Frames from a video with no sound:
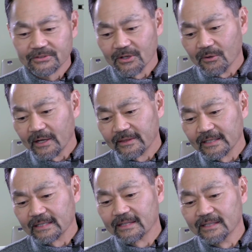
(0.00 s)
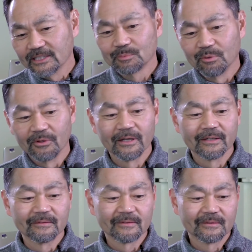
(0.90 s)
So I think at this
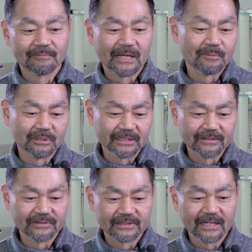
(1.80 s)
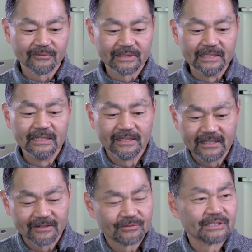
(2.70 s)
point, my belief is that we need
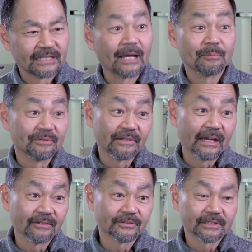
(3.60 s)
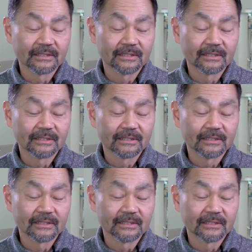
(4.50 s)
every type of housing.